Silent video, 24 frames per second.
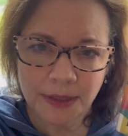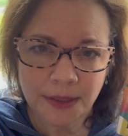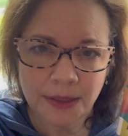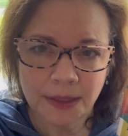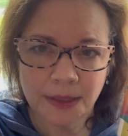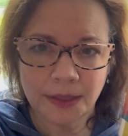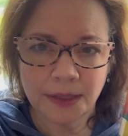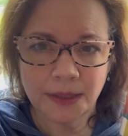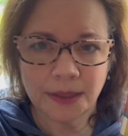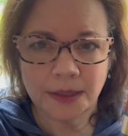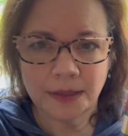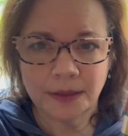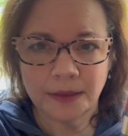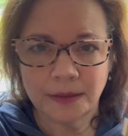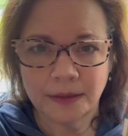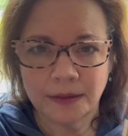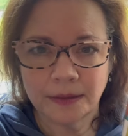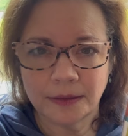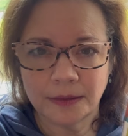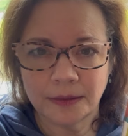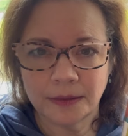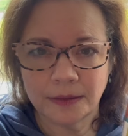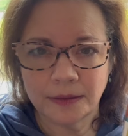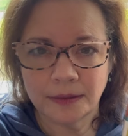
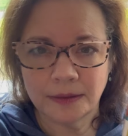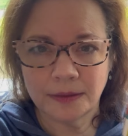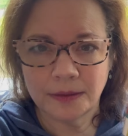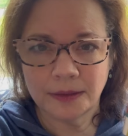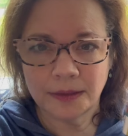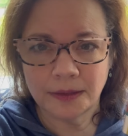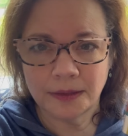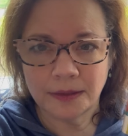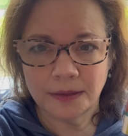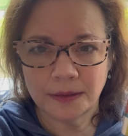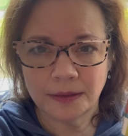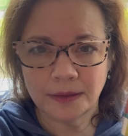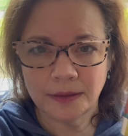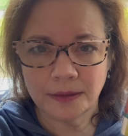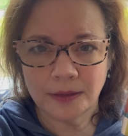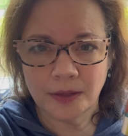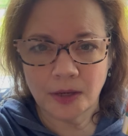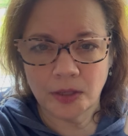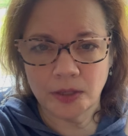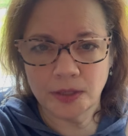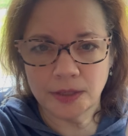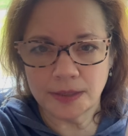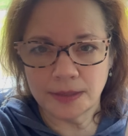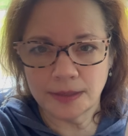in the
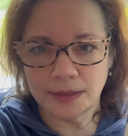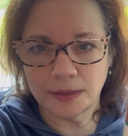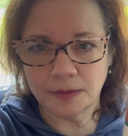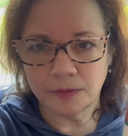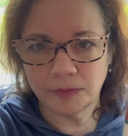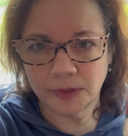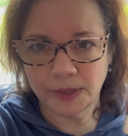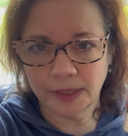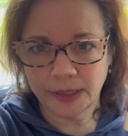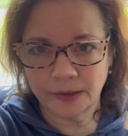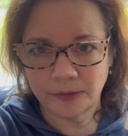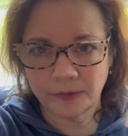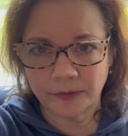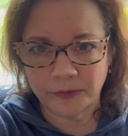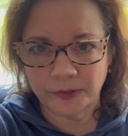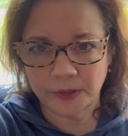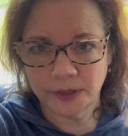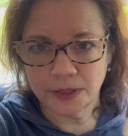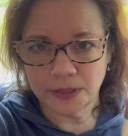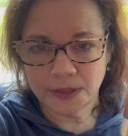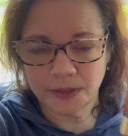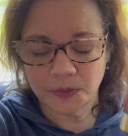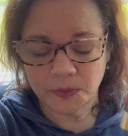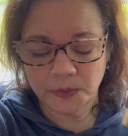honesty of life in
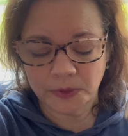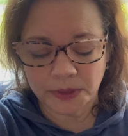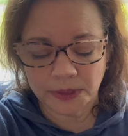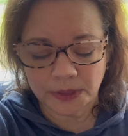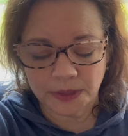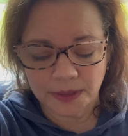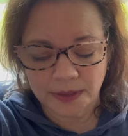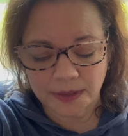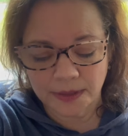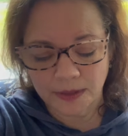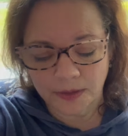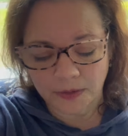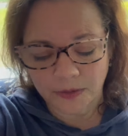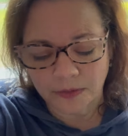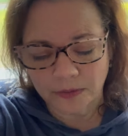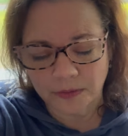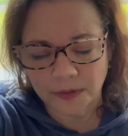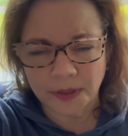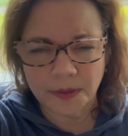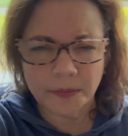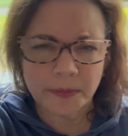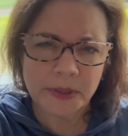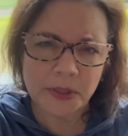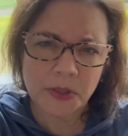this one, so
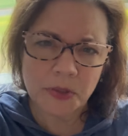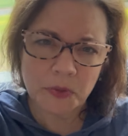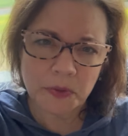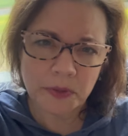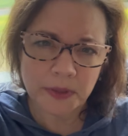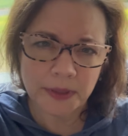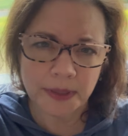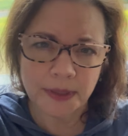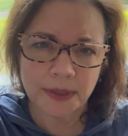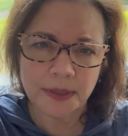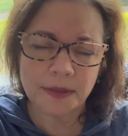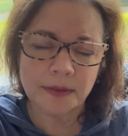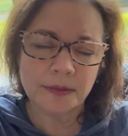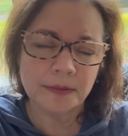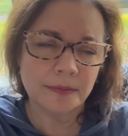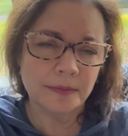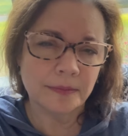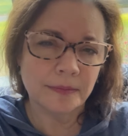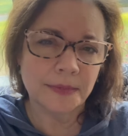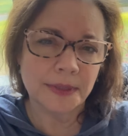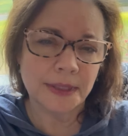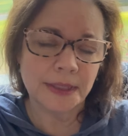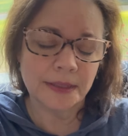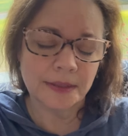I'm enjoying it.
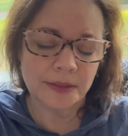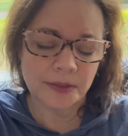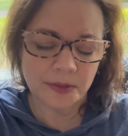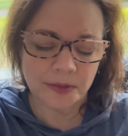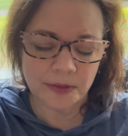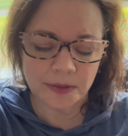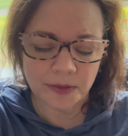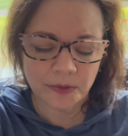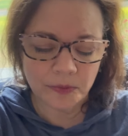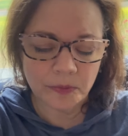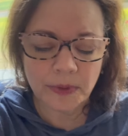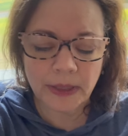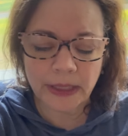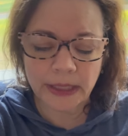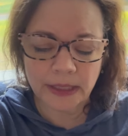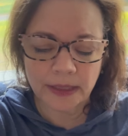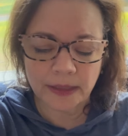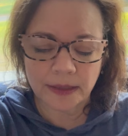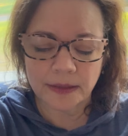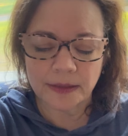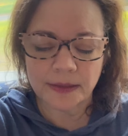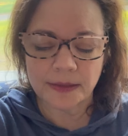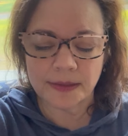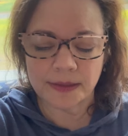And it's the writing
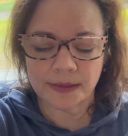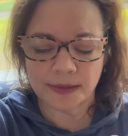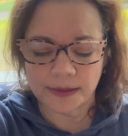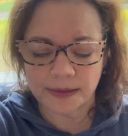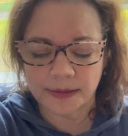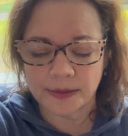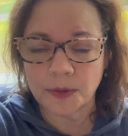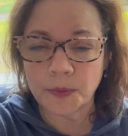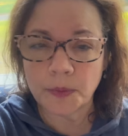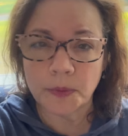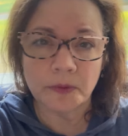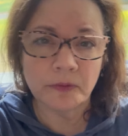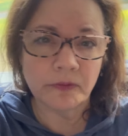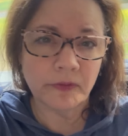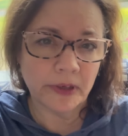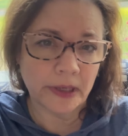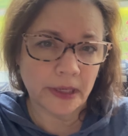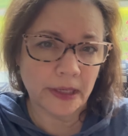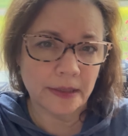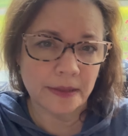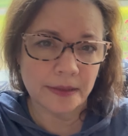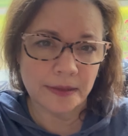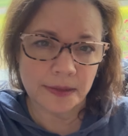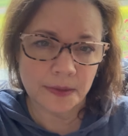is super
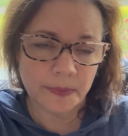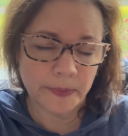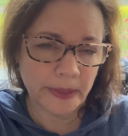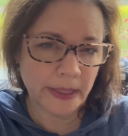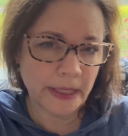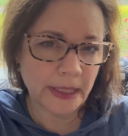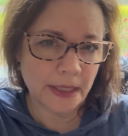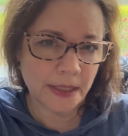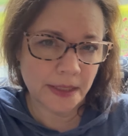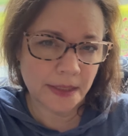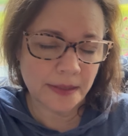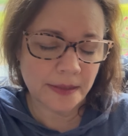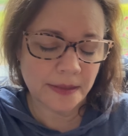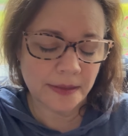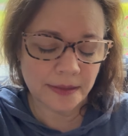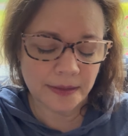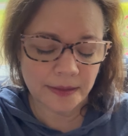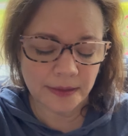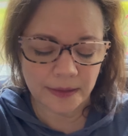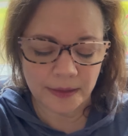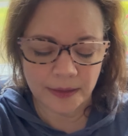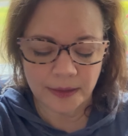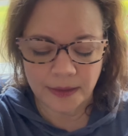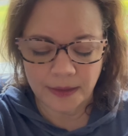fast paced,
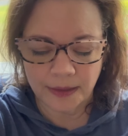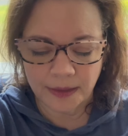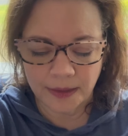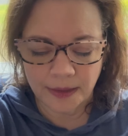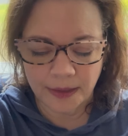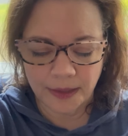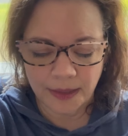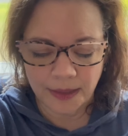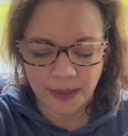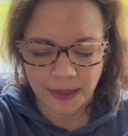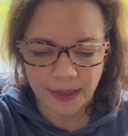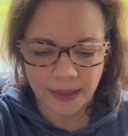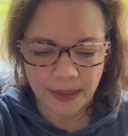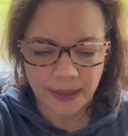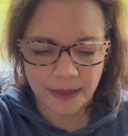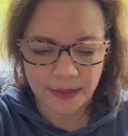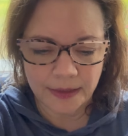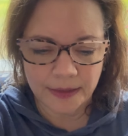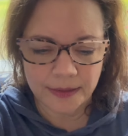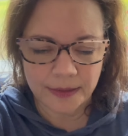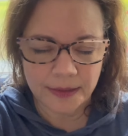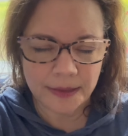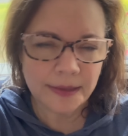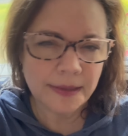
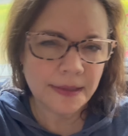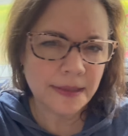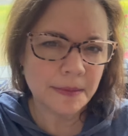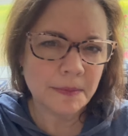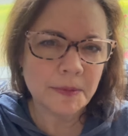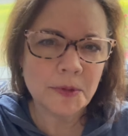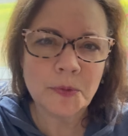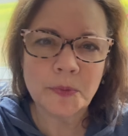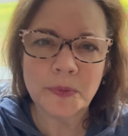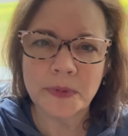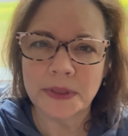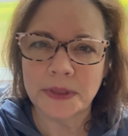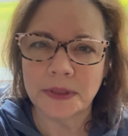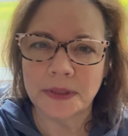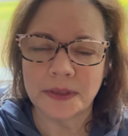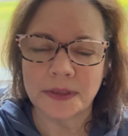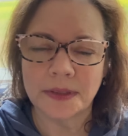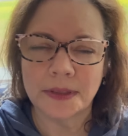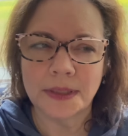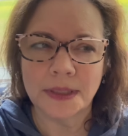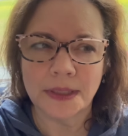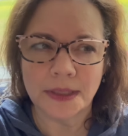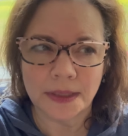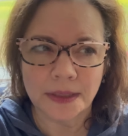and I seem to be
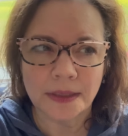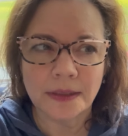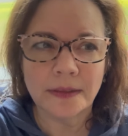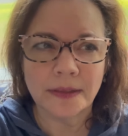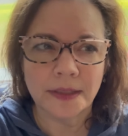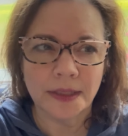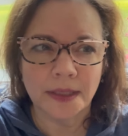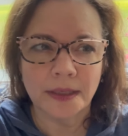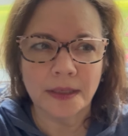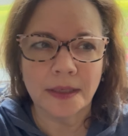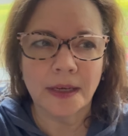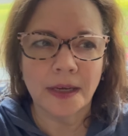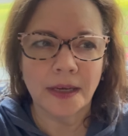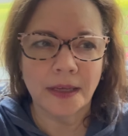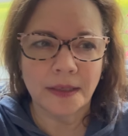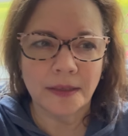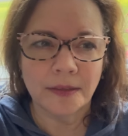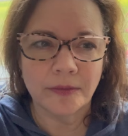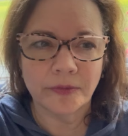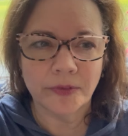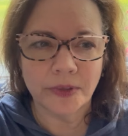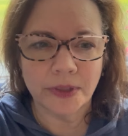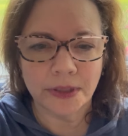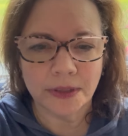in that kind
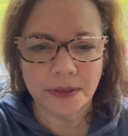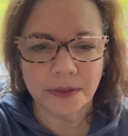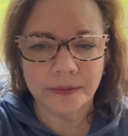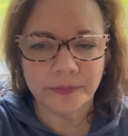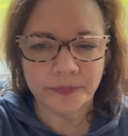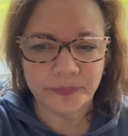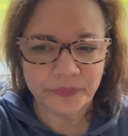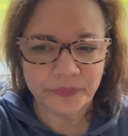of a